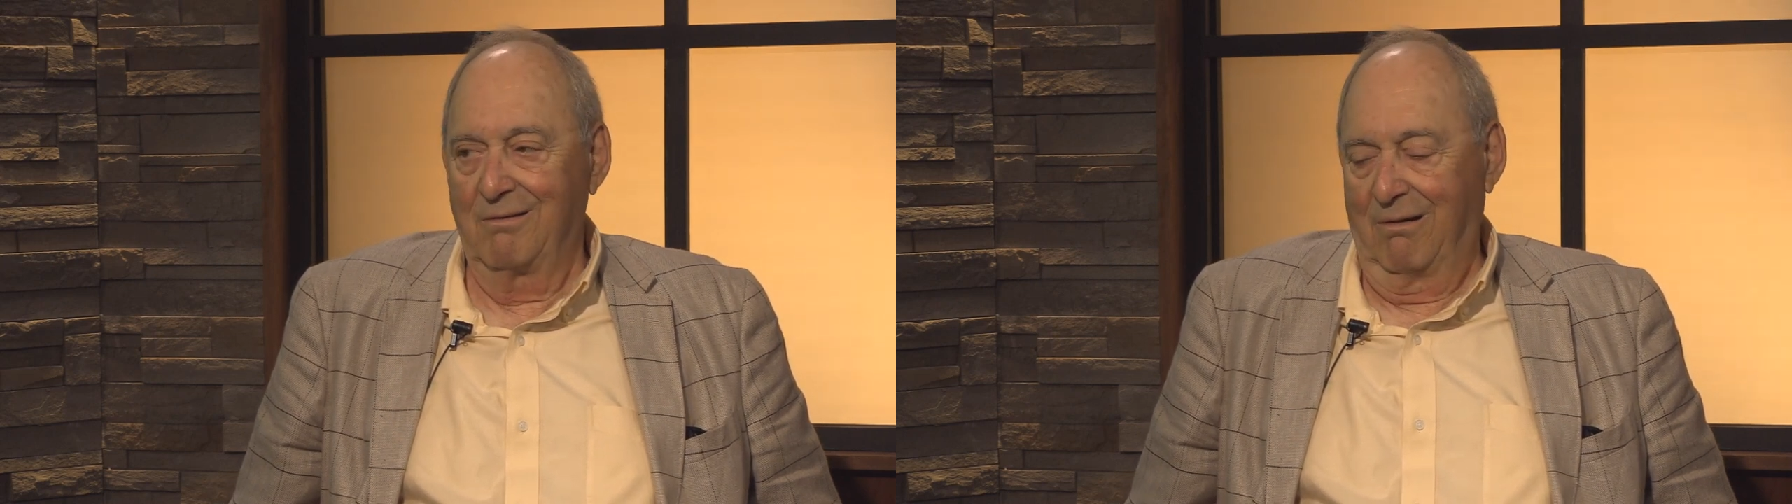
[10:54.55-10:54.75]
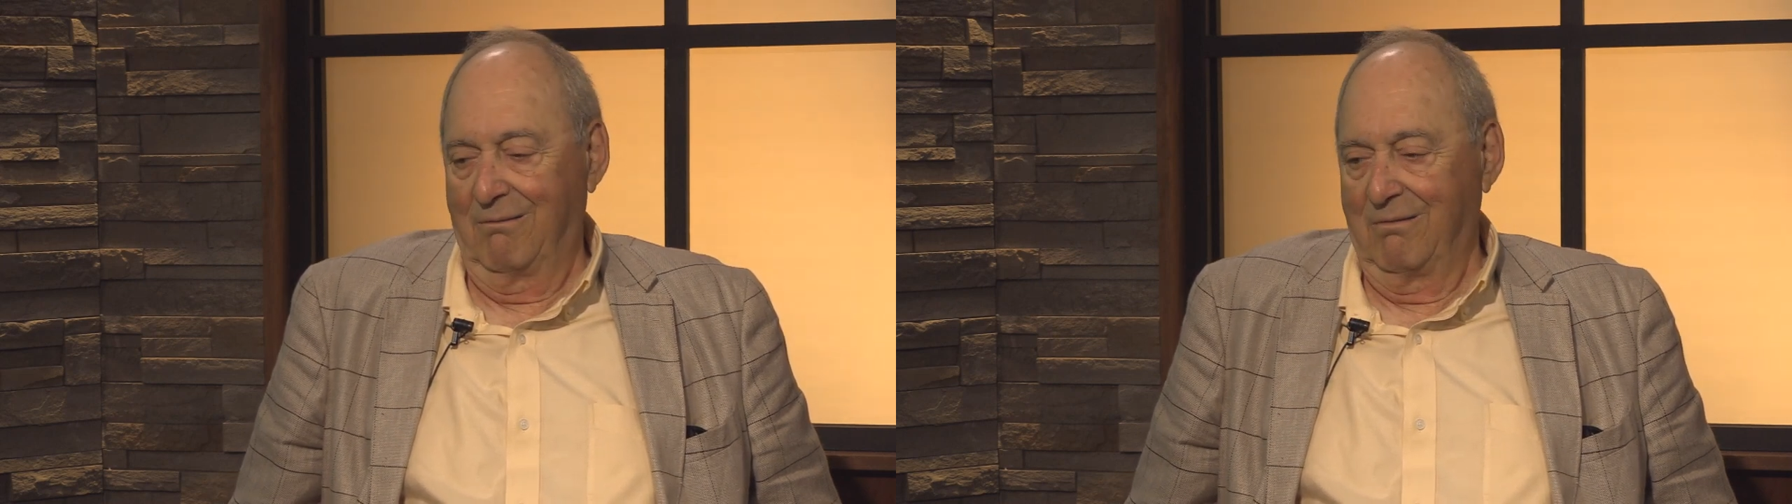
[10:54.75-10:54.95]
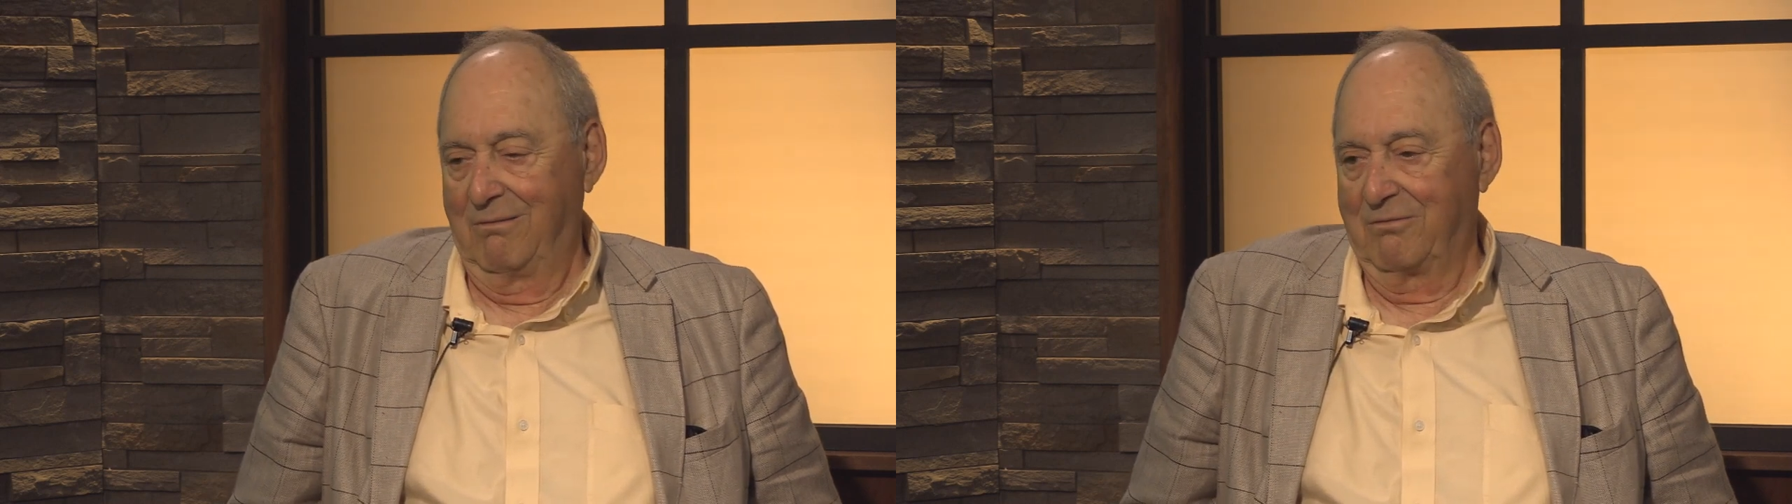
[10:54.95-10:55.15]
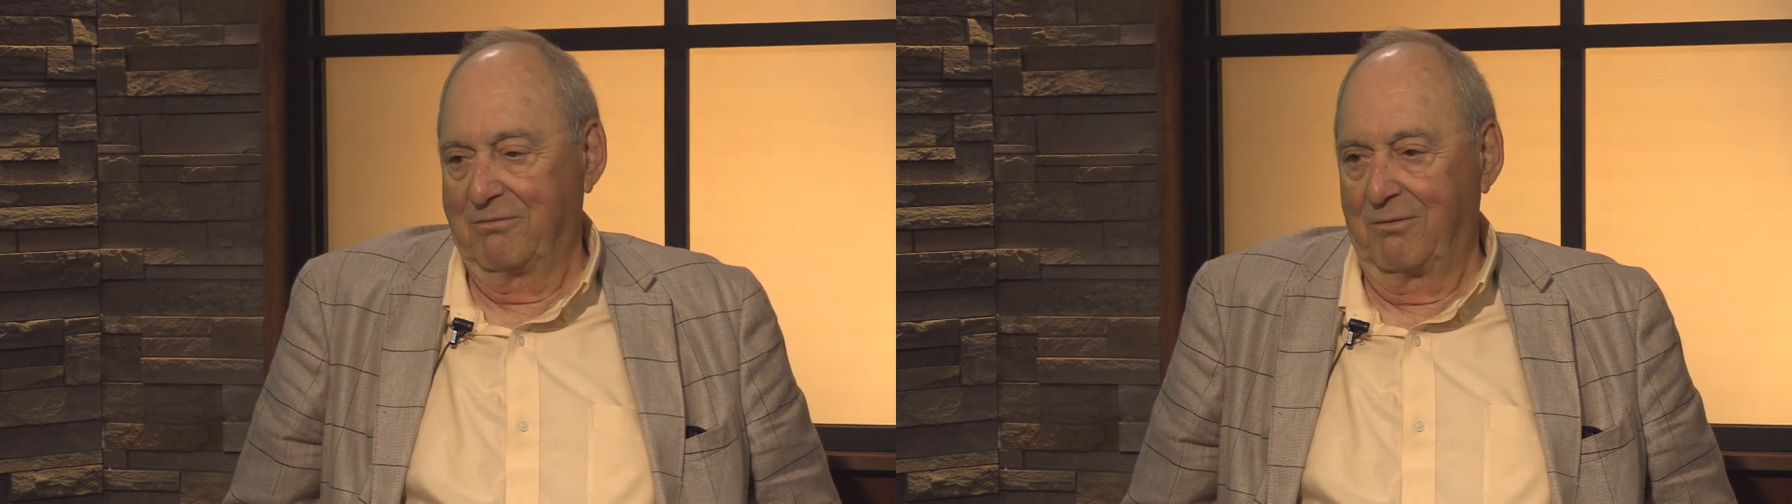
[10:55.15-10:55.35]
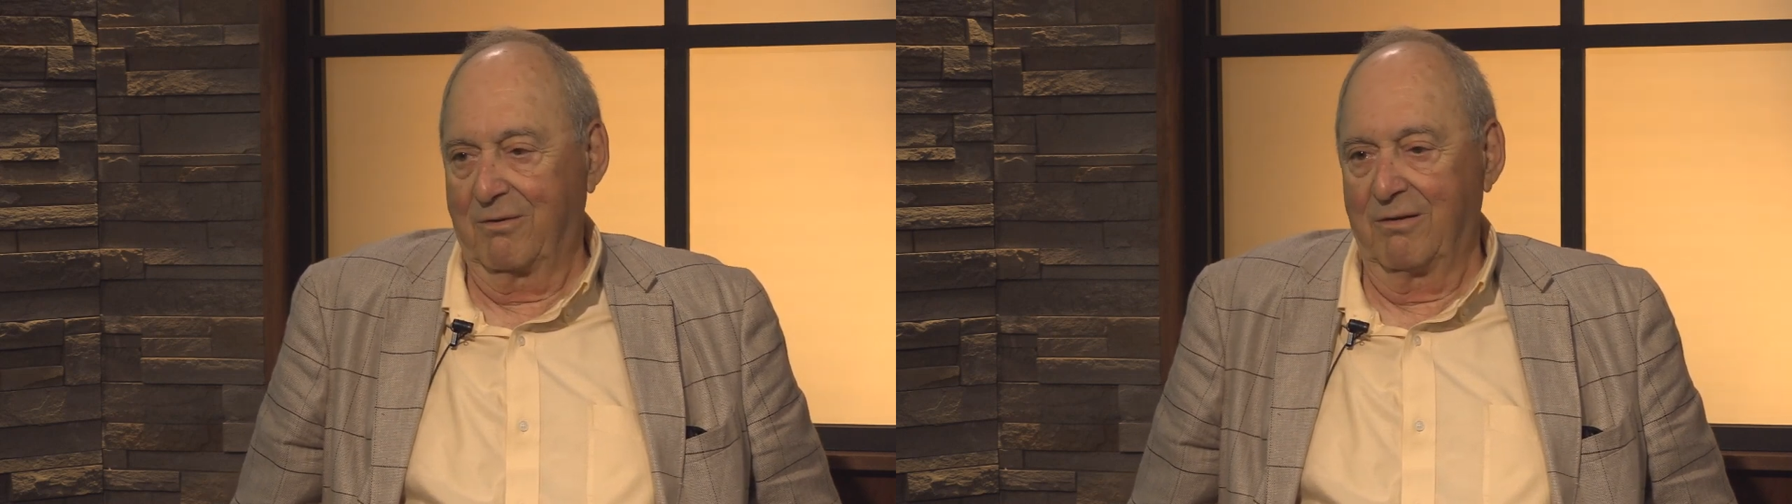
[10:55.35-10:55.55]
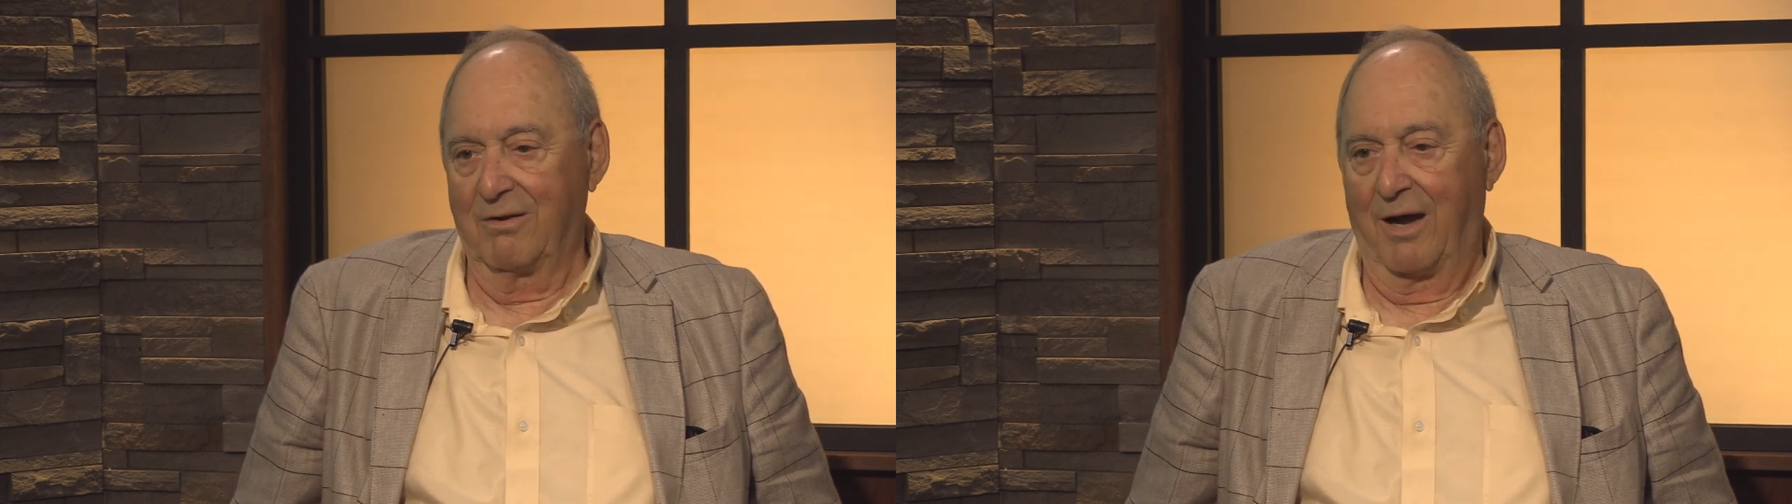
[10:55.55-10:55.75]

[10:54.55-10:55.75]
Oh, he's a folk artist.